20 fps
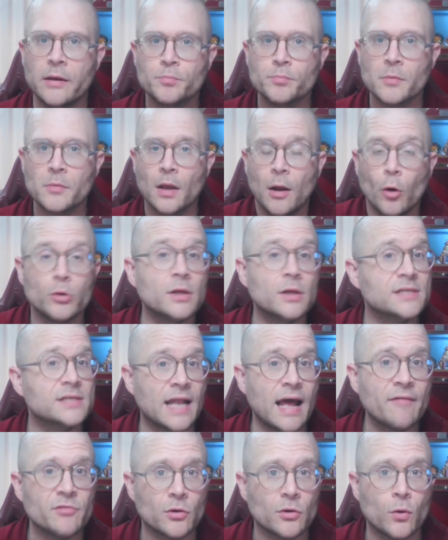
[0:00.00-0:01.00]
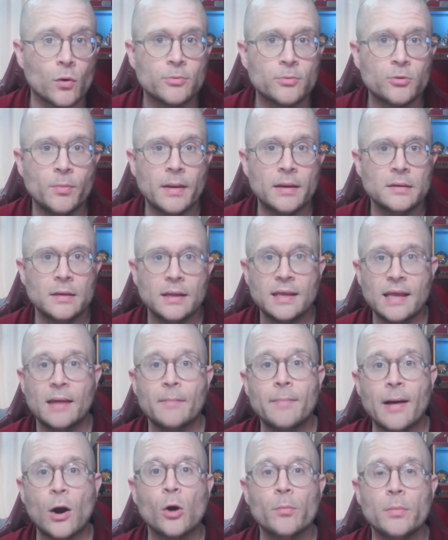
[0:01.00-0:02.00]
Or does it have to corrupt humanity? Can
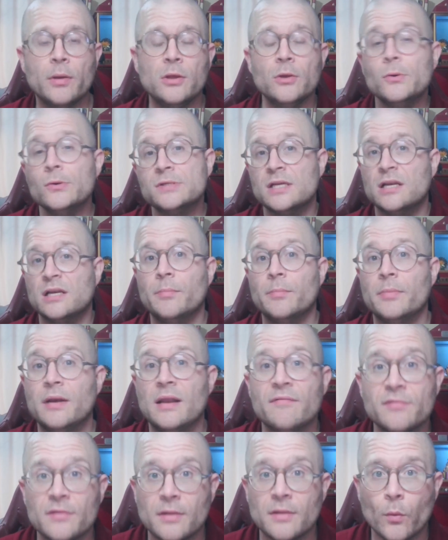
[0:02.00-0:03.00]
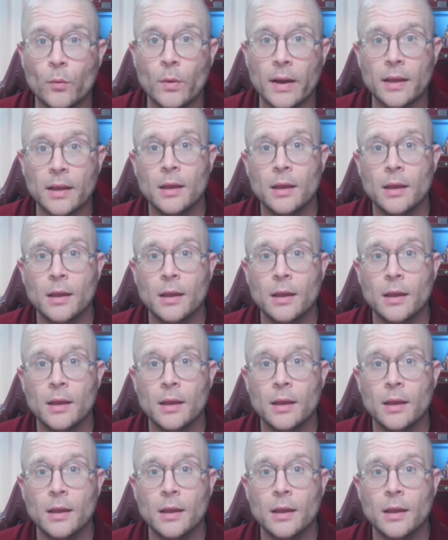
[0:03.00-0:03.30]
power be used in a benevolent way?